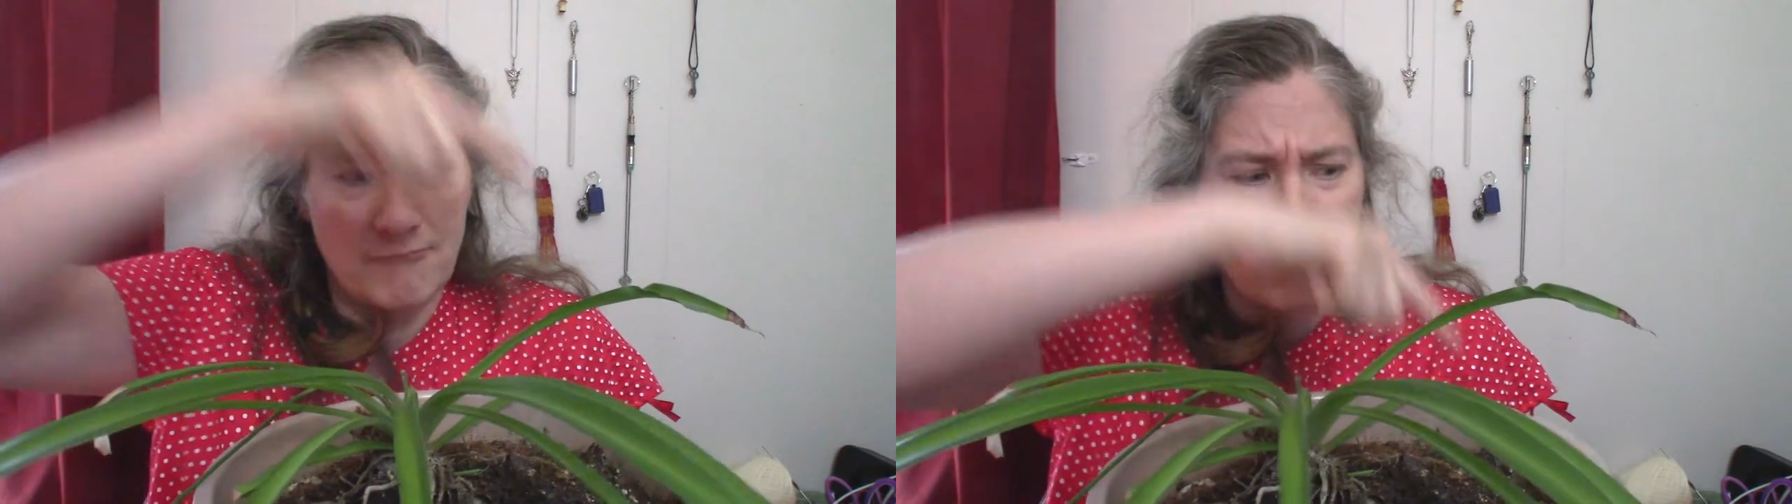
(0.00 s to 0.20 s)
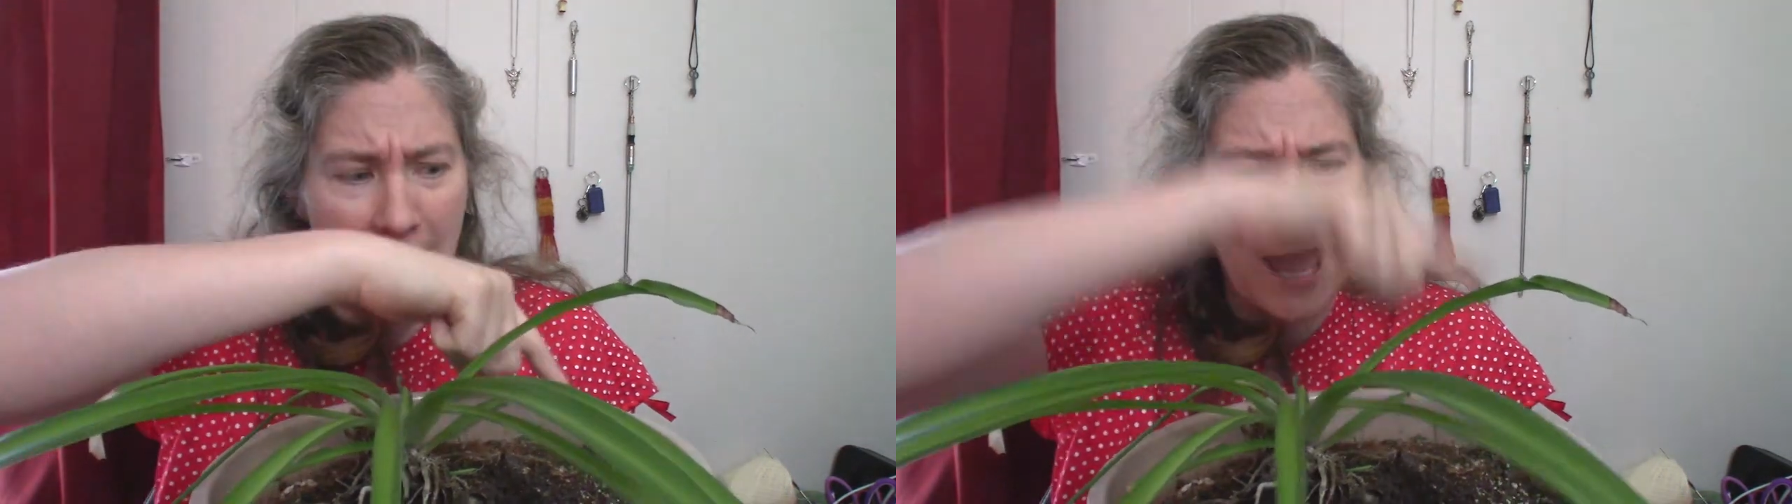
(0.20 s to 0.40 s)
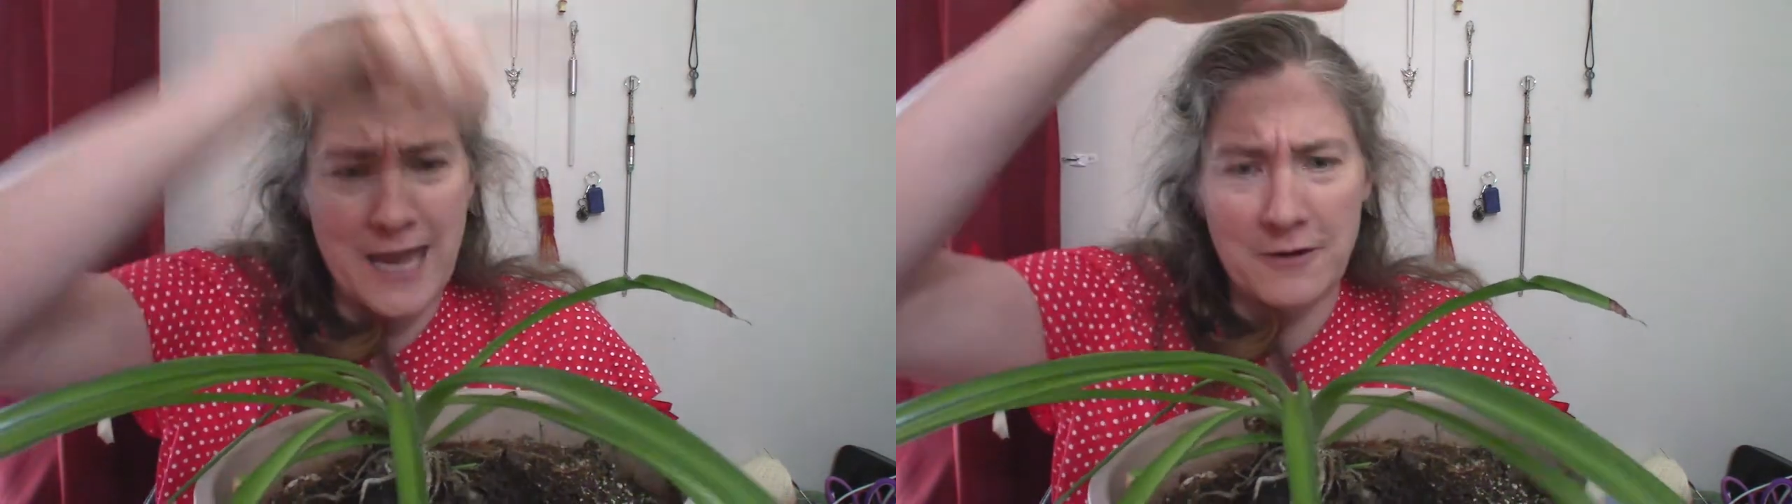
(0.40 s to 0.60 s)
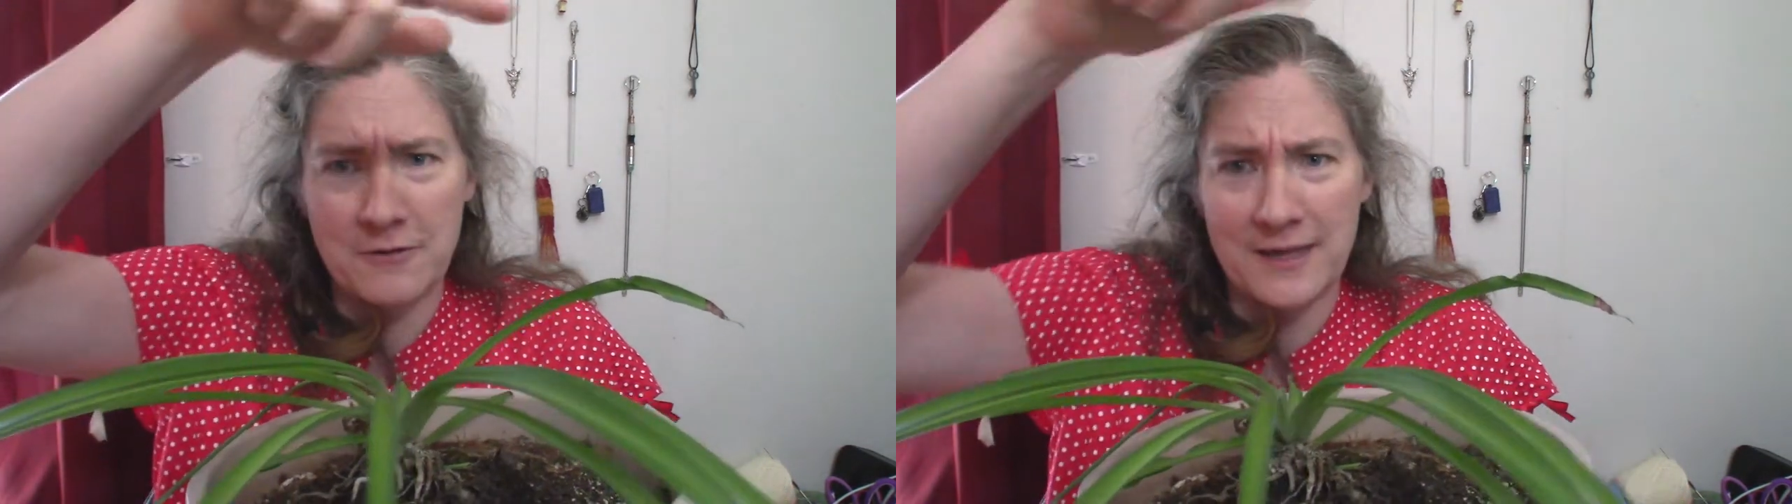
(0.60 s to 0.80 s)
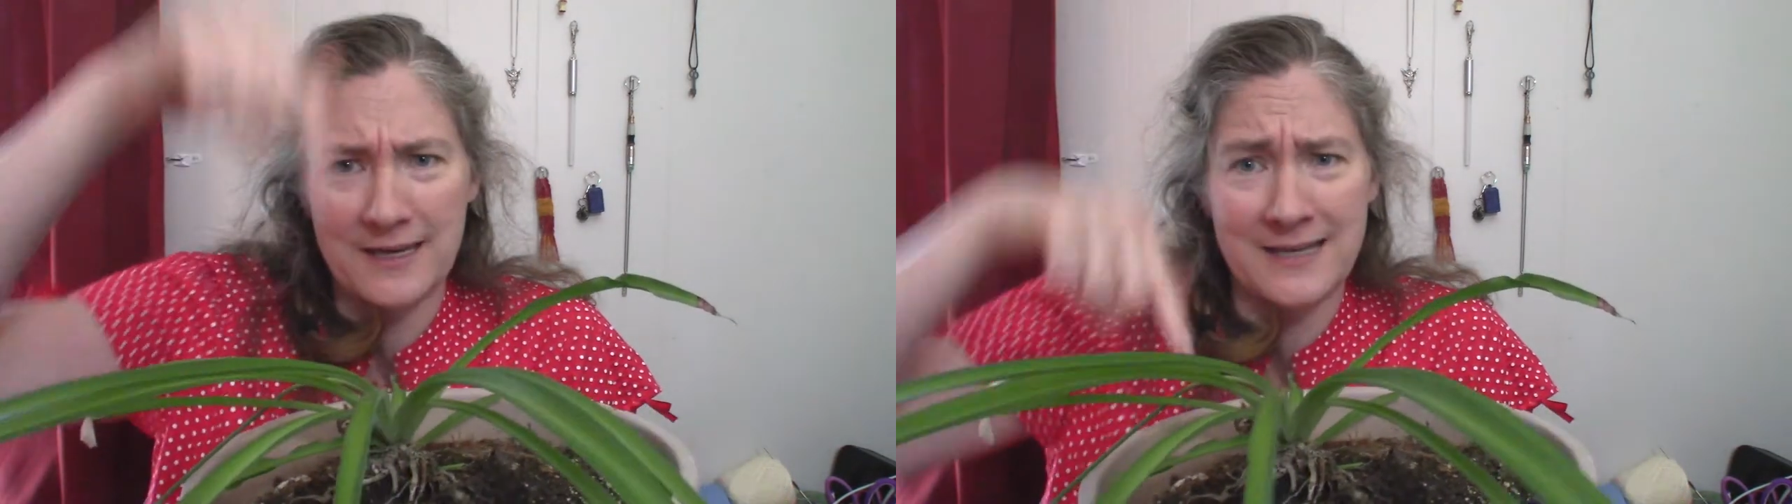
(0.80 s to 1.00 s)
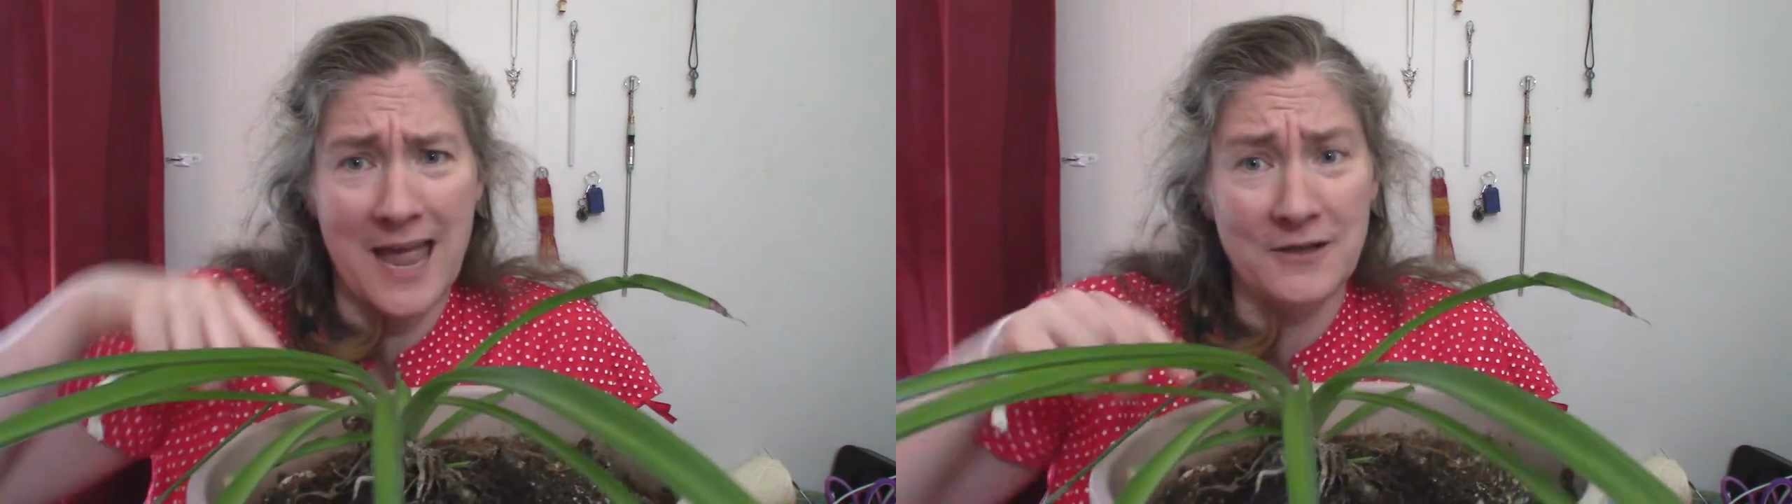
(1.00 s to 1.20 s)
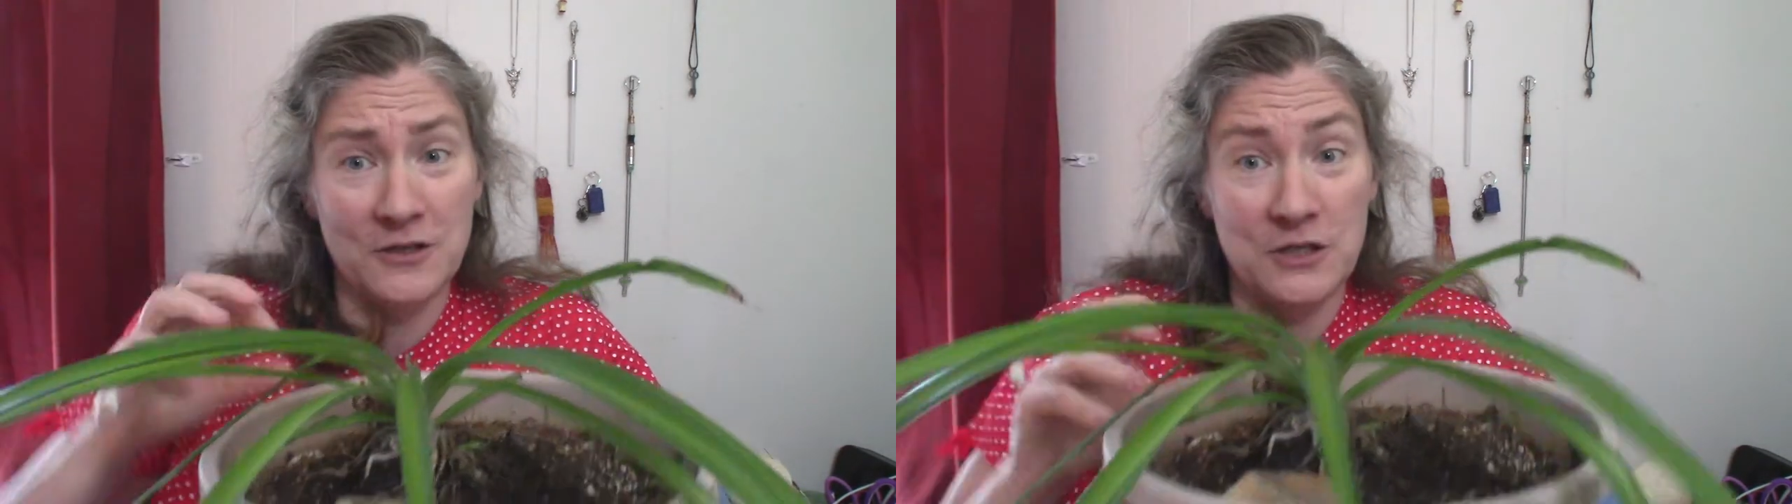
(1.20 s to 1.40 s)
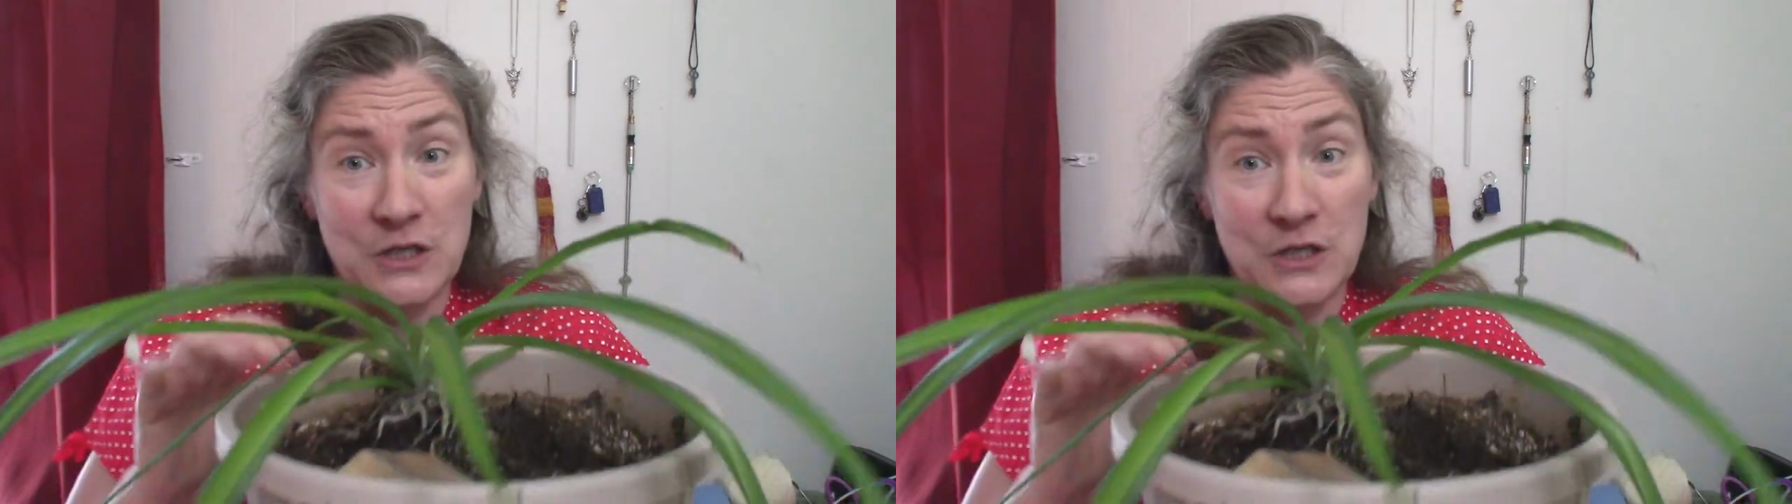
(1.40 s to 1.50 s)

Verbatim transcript: hanger that attached